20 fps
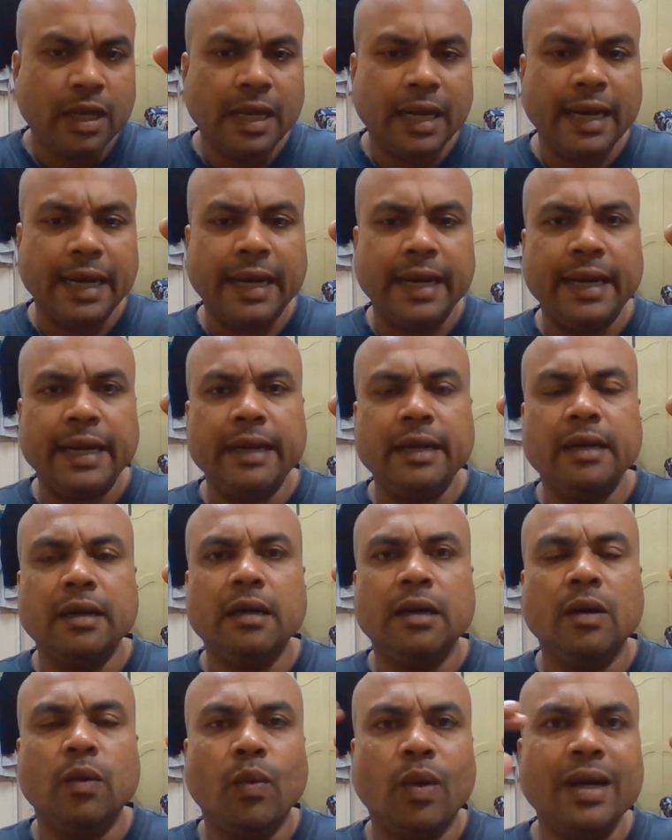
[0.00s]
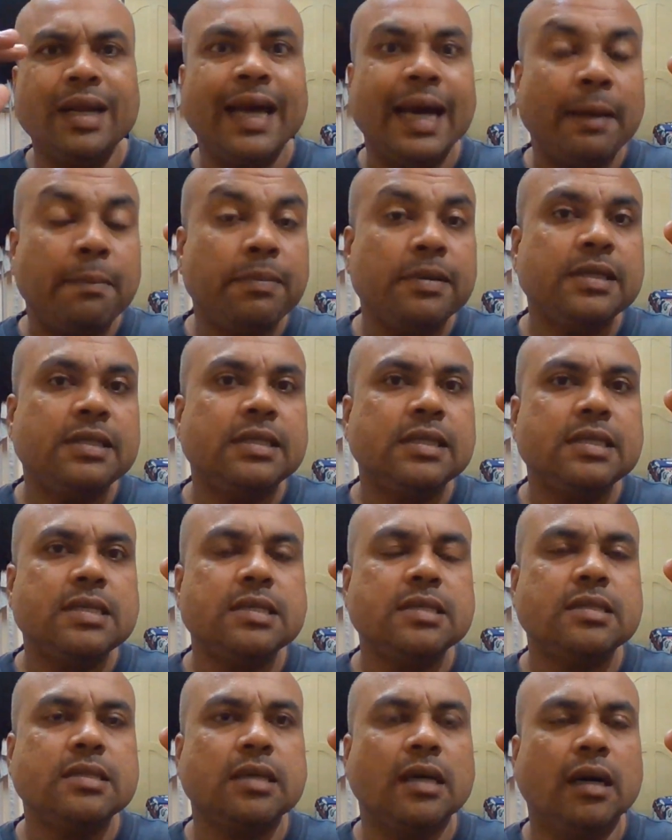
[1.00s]
and what happens
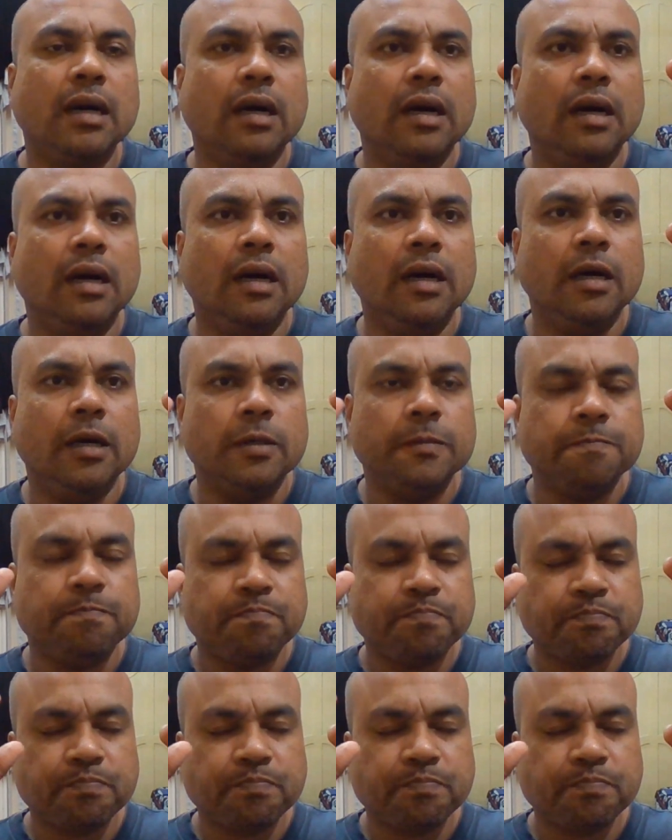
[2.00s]
is you